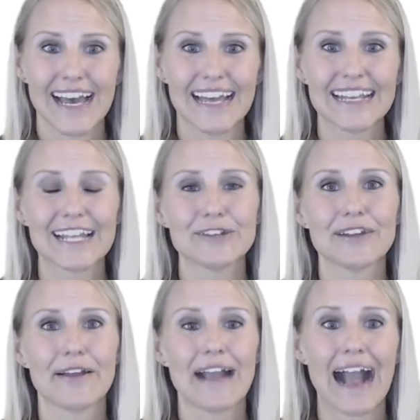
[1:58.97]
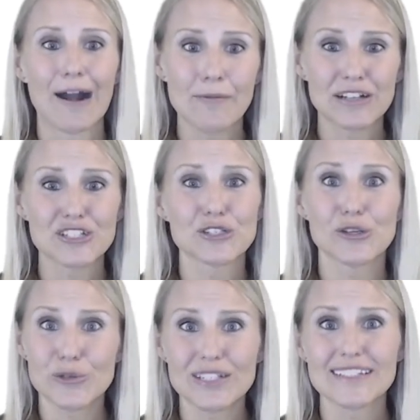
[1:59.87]
and let you know how much
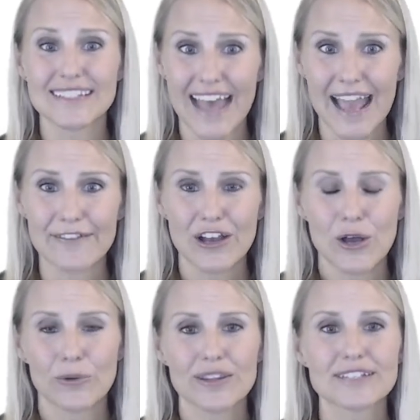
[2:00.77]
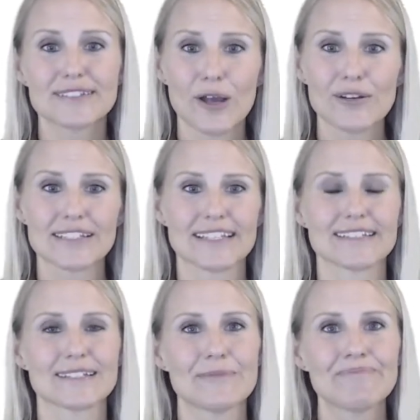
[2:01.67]
you can save with a solar
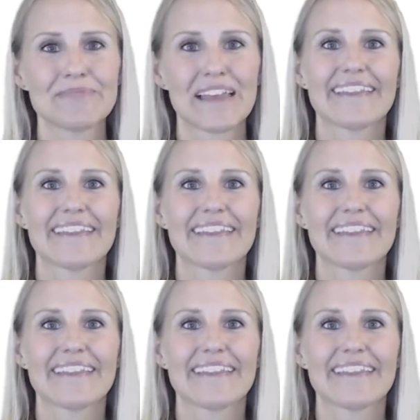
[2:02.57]
system,